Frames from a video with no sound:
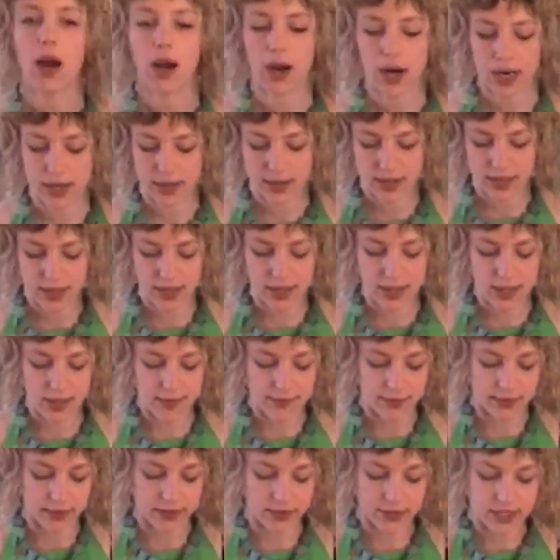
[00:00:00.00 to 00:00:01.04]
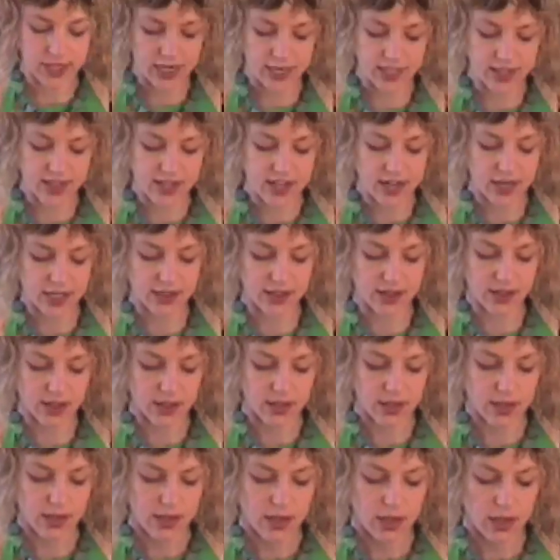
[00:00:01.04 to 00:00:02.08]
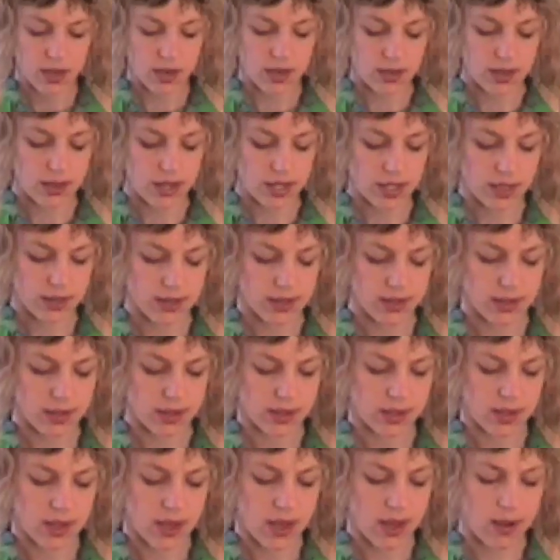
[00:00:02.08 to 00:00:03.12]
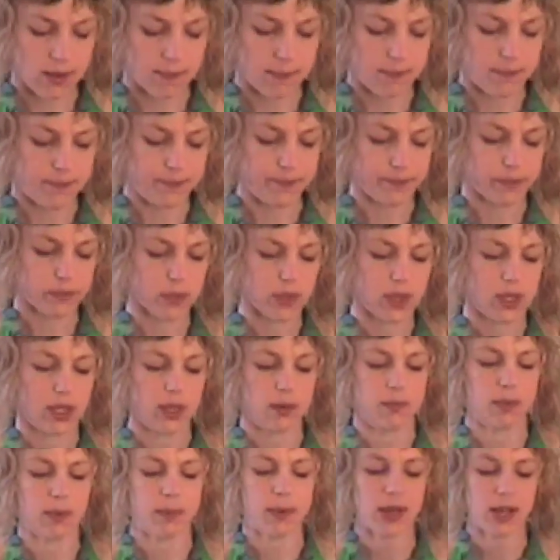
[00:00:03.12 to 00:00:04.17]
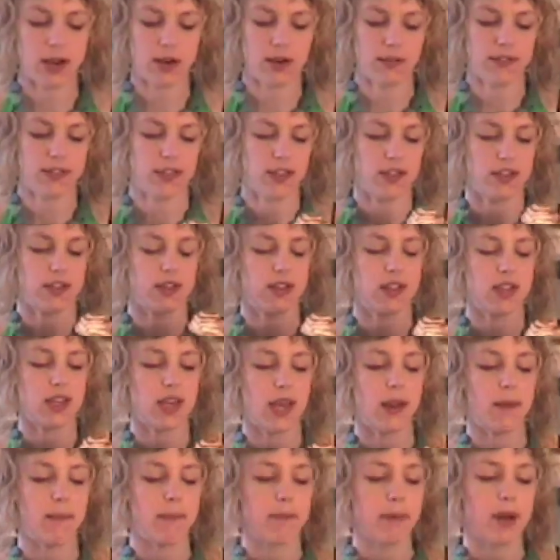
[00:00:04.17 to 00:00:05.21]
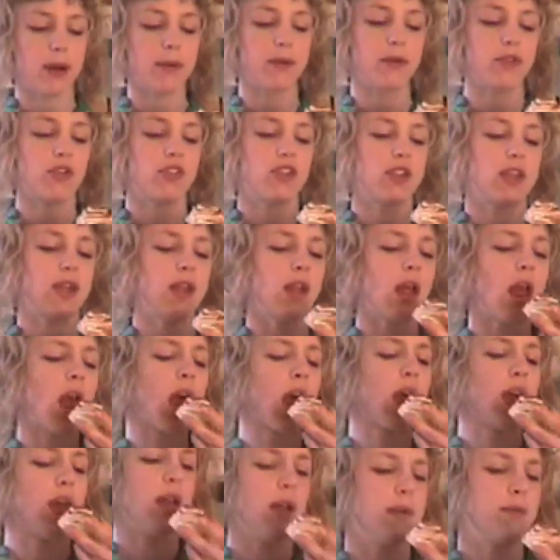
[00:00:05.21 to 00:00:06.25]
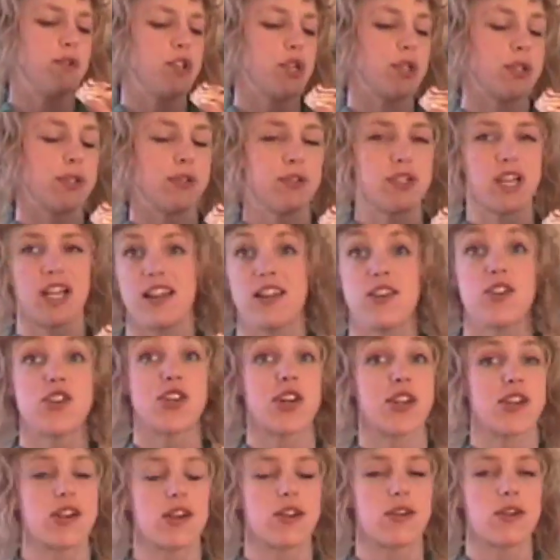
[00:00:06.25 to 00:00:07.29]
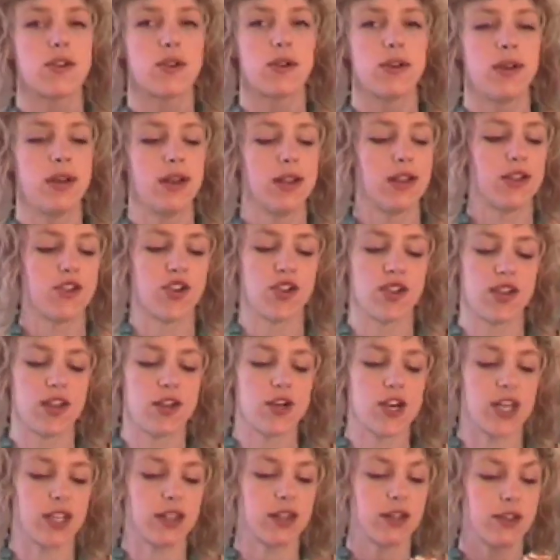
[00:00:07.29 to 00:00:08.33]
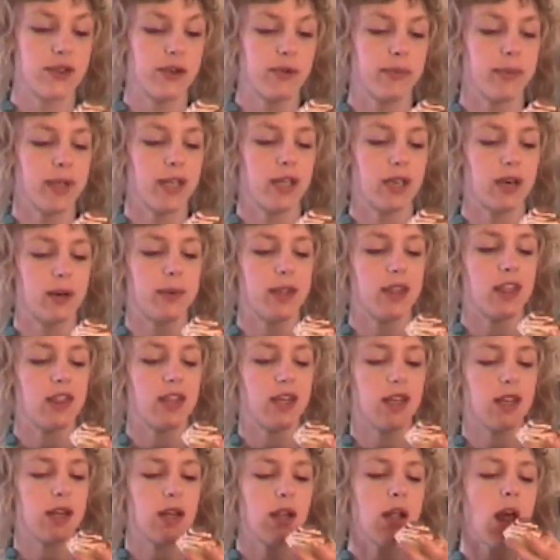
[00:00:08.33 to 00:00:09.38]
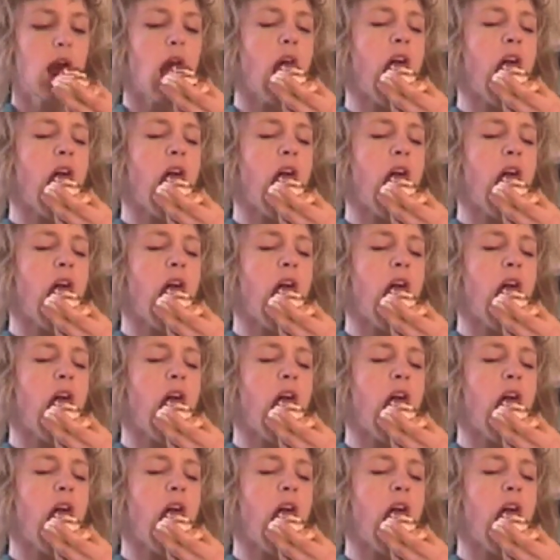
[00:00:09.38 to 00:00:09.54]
Alright, so let's have a little taste test of this. It'd be better if this had set, but we'll see. I'm sure it'll taste just as good. It's just the gelatin will make it a bit thicker.